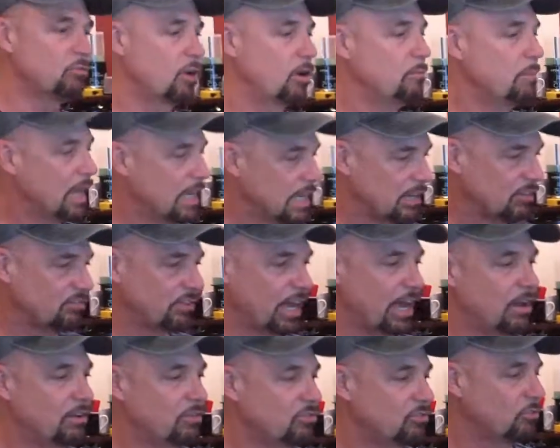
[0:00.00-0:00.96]
the drum, and it
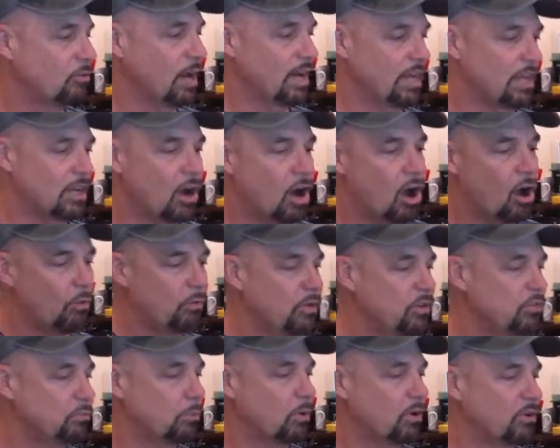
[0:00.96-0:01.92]
sounds great. It
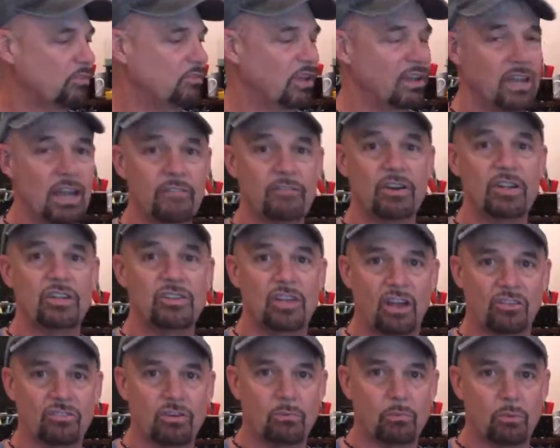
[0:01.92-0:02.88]
always works. It never
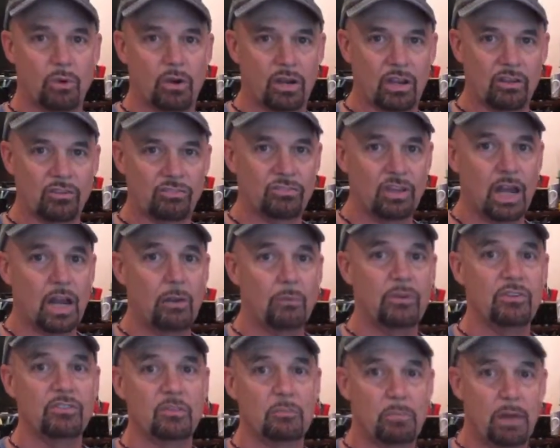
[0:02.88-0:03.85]
doesn't work. It's not
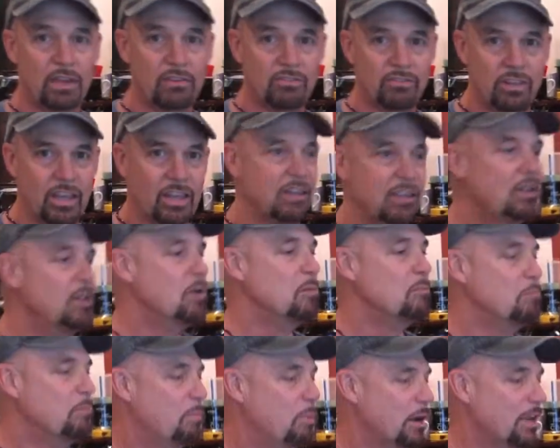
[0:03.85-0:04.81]
always the best thing,
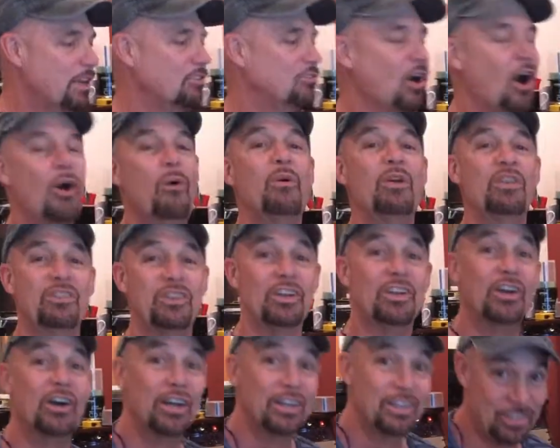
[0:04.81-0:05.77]
but it's always a
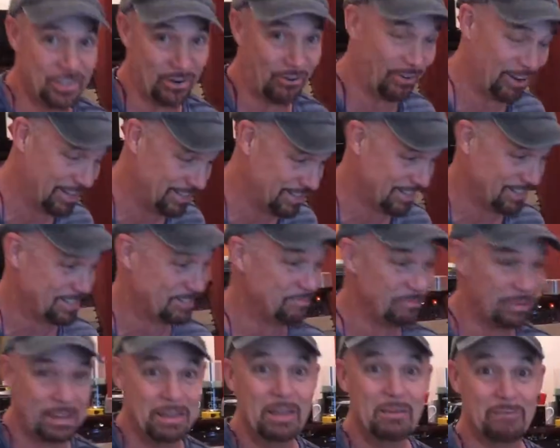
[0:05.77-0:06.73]
good choice.
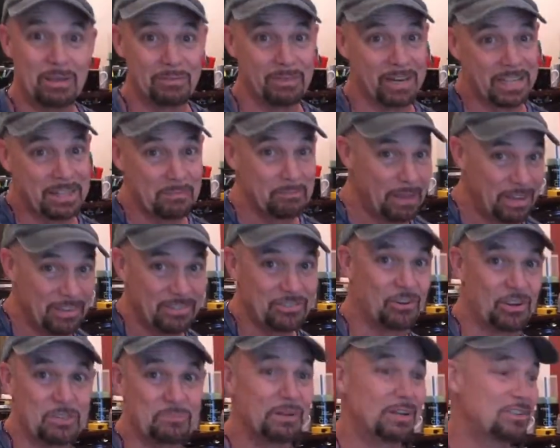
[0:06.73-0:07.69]
It's maybe not the
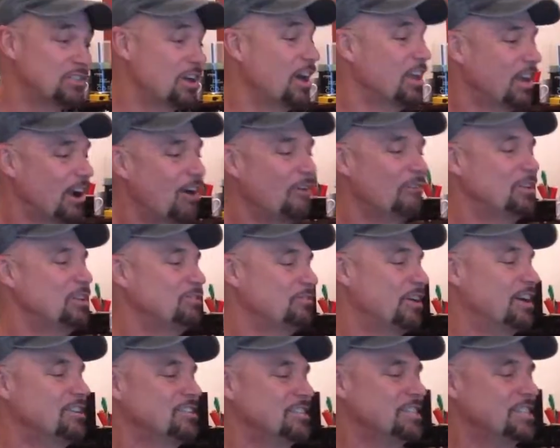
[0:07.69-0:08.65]
best choice, but it
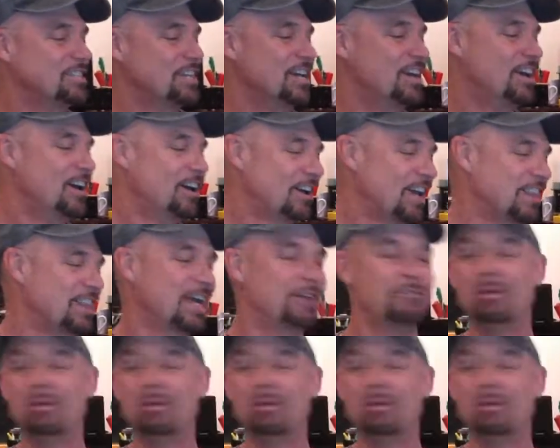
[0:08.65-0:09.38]
always functions. Okay,